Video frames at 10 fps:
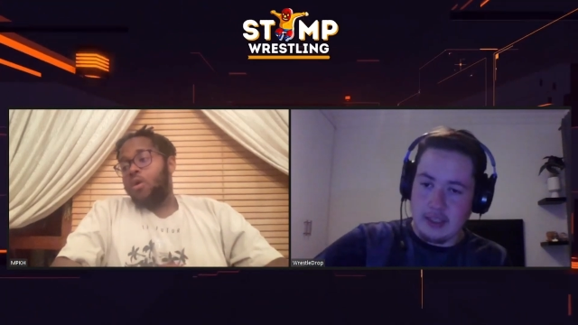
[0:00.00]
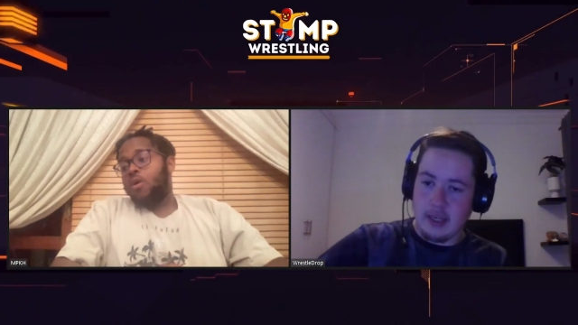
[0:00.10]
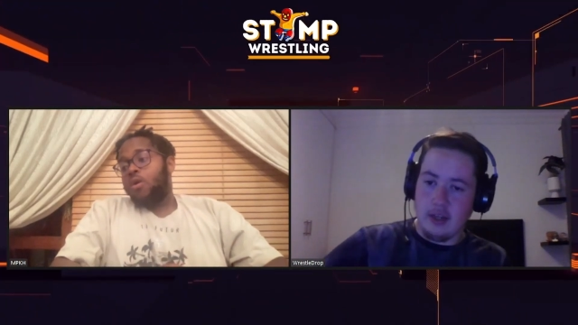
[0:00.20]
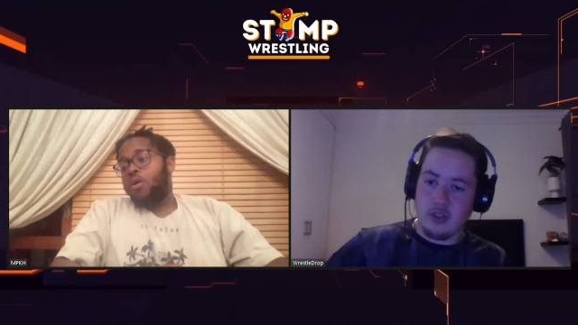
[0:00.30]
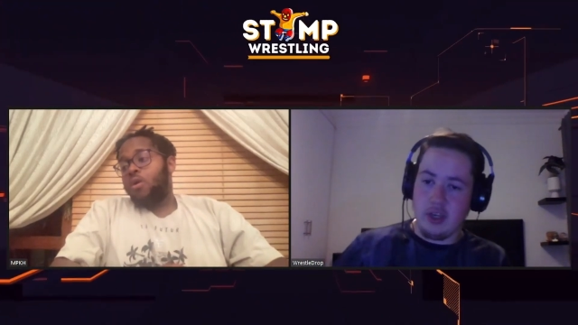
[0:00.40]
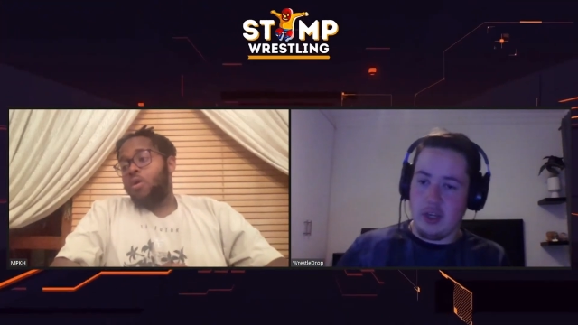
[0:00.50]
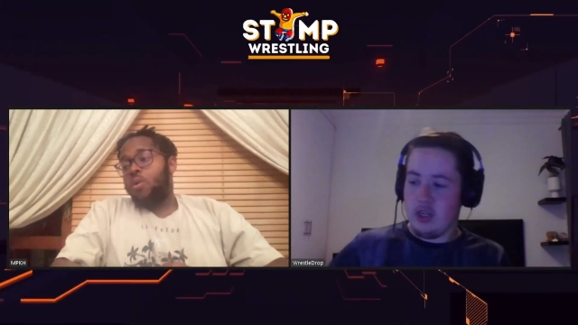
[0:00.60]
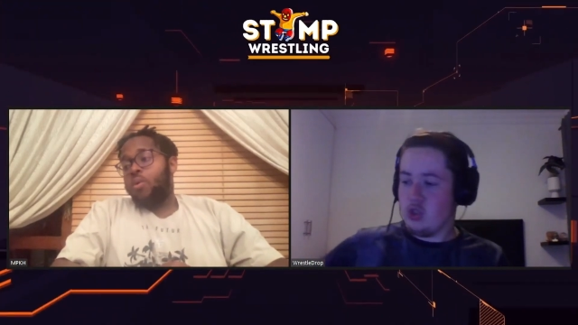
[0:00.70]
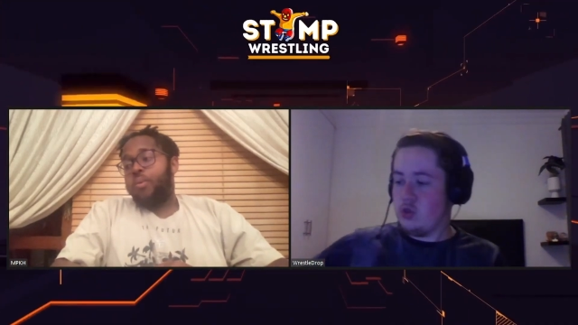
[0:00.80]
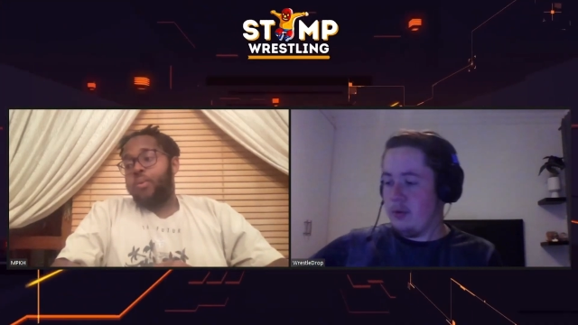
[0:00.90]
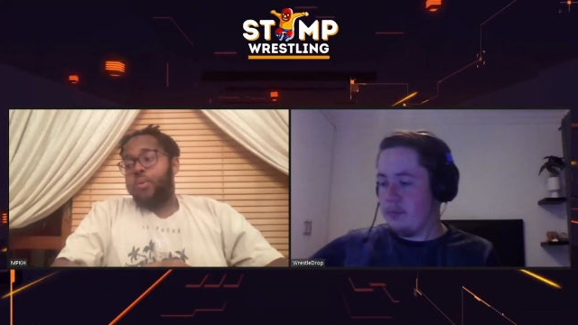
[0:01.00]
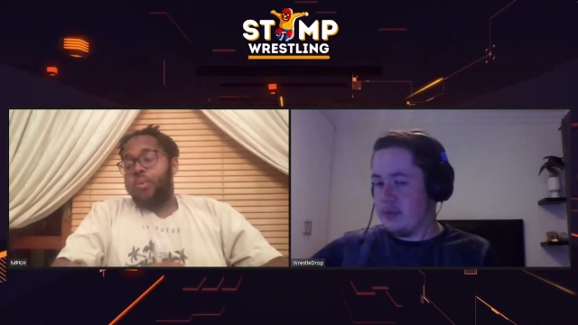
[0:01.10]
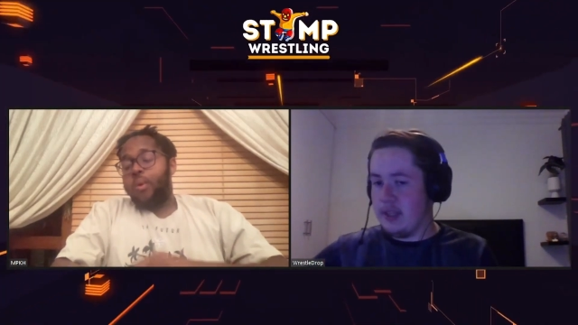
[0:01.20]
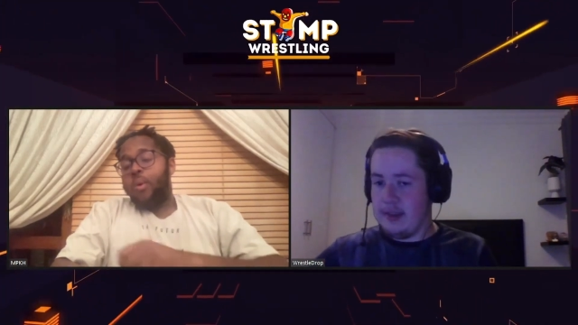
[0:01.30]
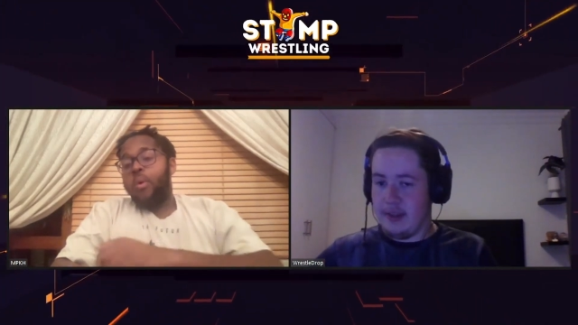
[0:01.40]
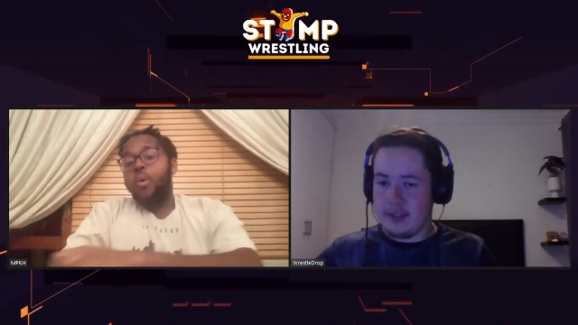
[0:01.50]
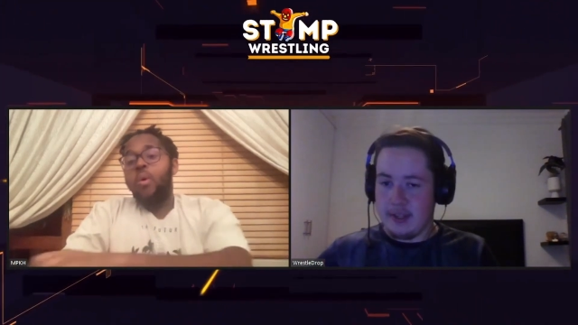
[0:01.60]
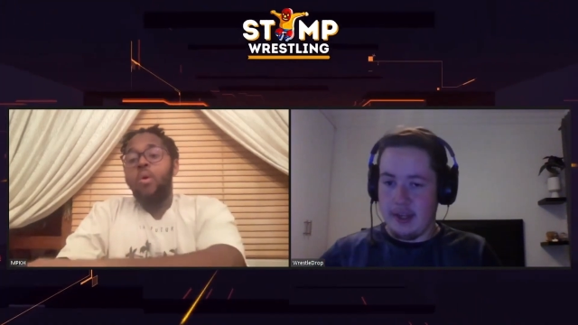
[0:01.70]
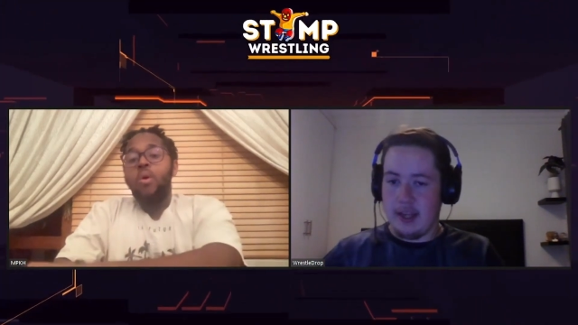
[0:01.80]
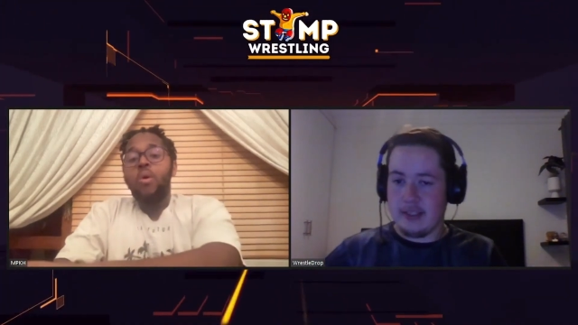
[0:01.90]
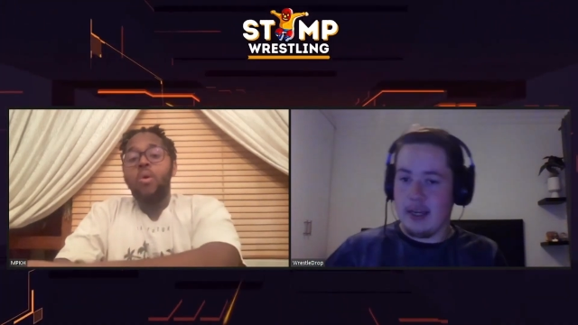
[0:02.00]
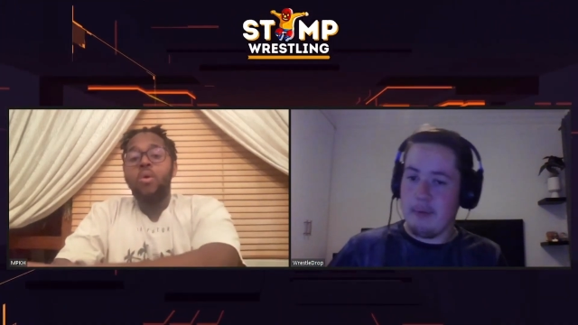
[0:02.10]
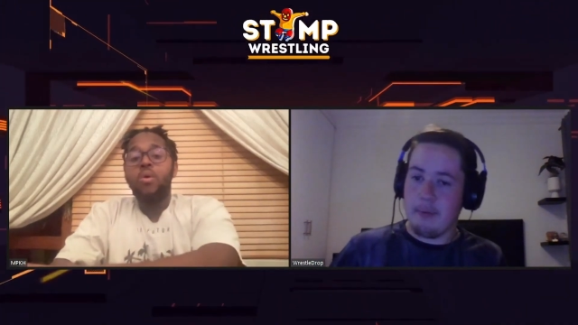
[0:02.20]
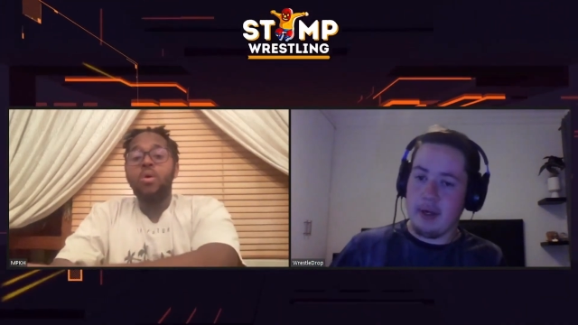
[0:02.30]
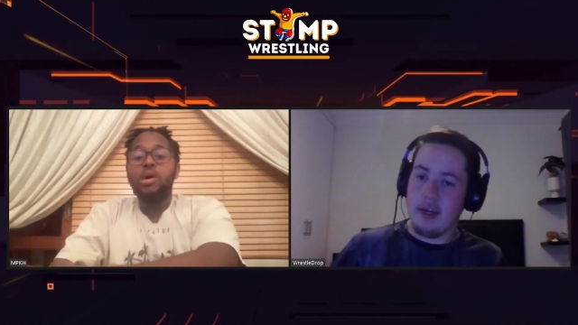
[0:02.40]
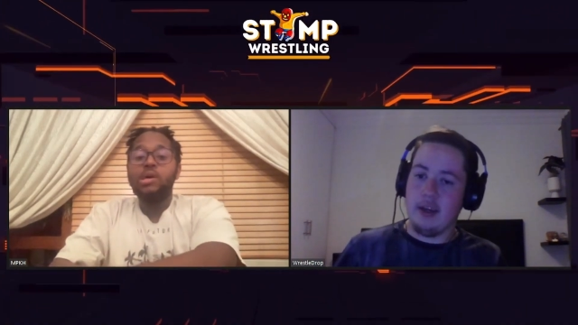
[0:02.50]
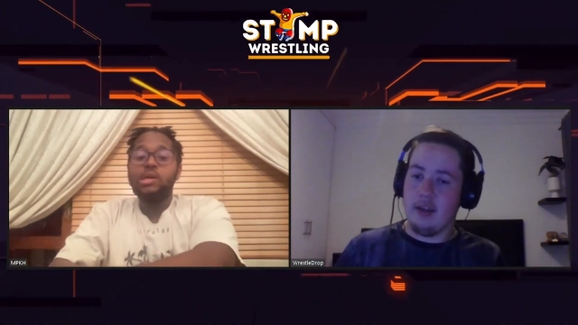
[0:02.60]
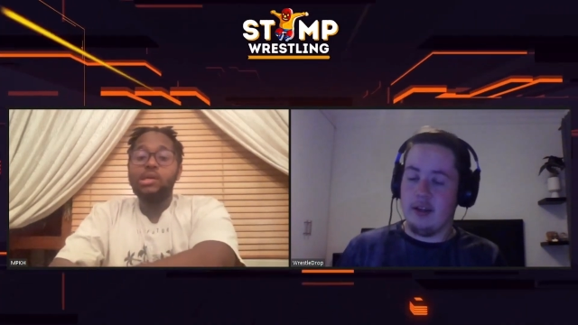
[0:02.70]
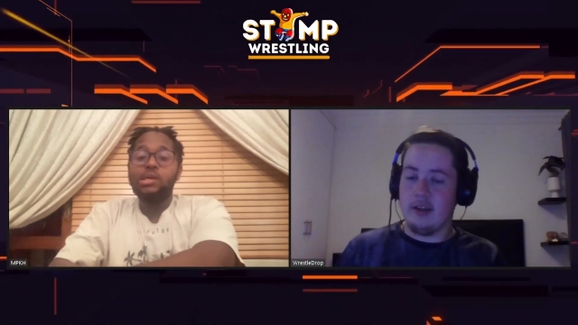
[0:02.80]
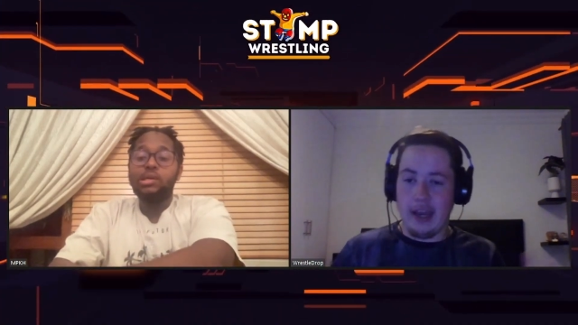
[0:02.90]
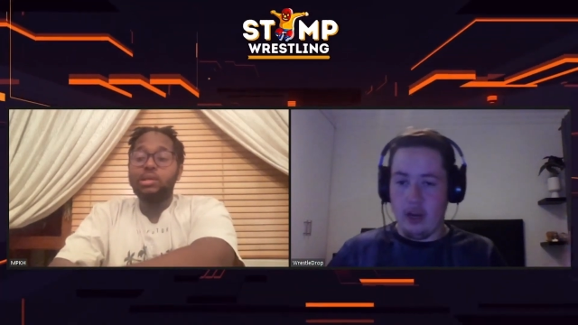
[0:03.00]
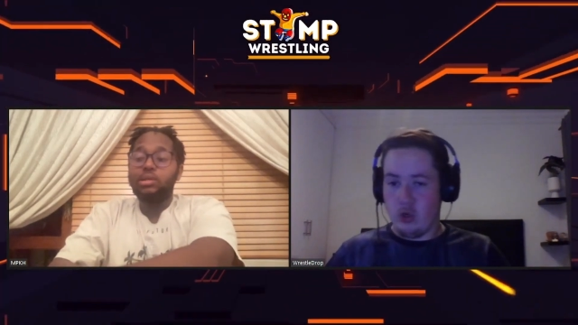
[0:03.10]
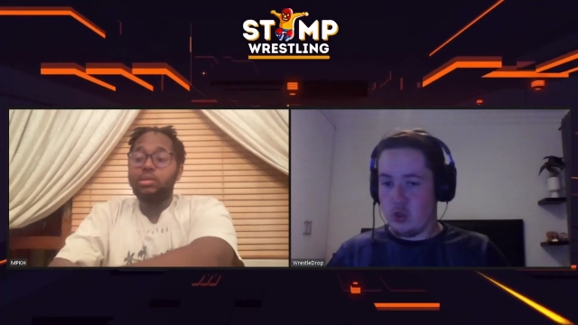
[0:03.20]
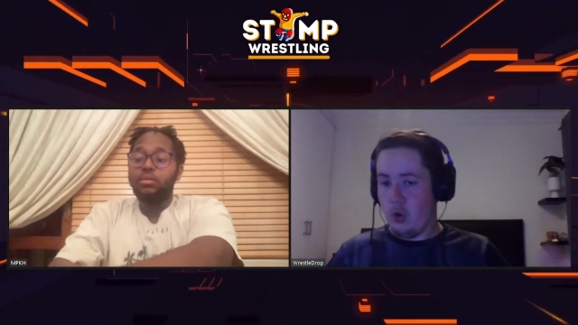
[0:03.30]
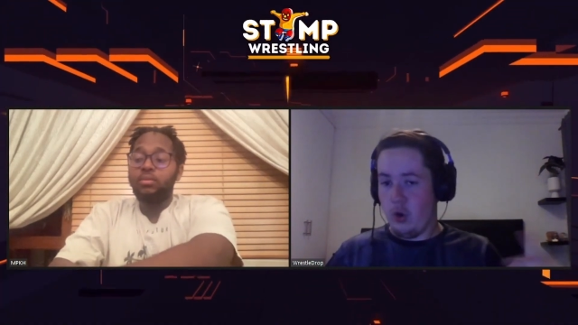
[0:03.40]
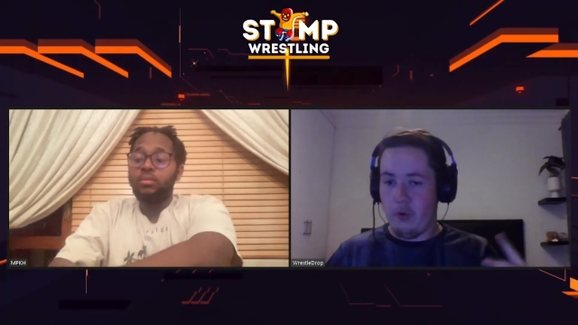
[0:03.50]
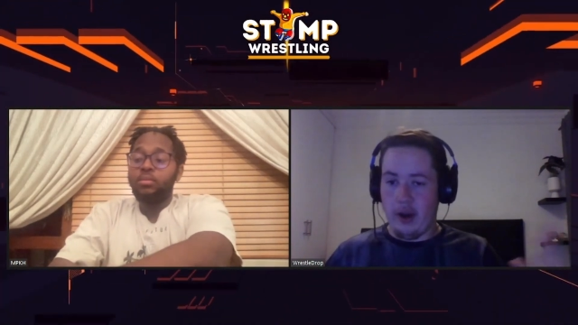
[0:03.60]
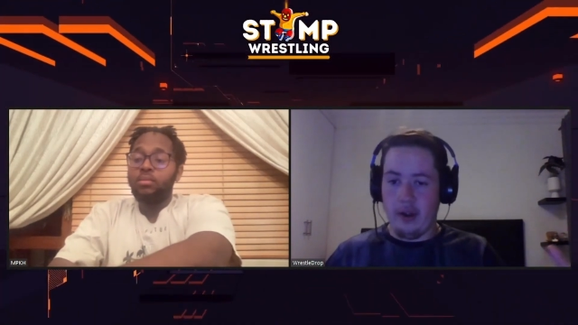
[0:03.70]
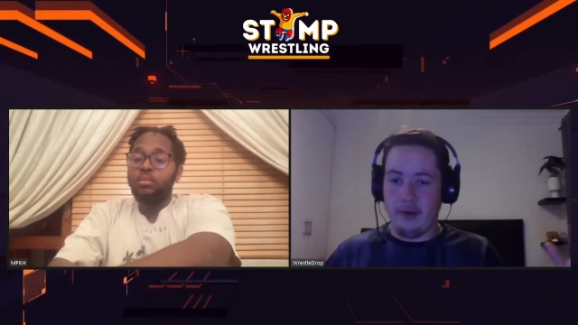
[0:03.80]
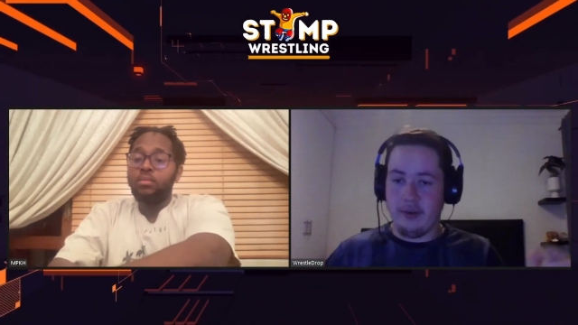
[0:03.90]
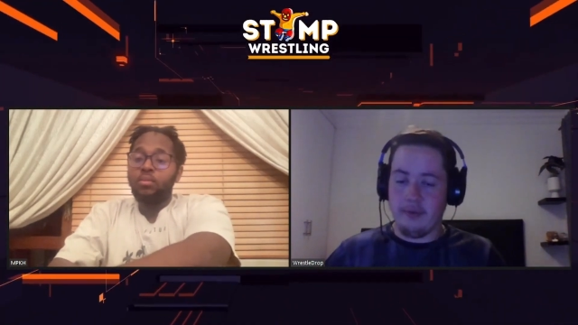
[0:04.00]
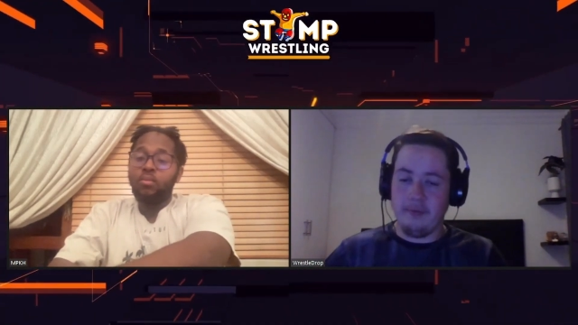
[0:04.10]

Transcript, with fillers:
Speaker 1: titles are getting stripped and this and that's happening and chaos all around.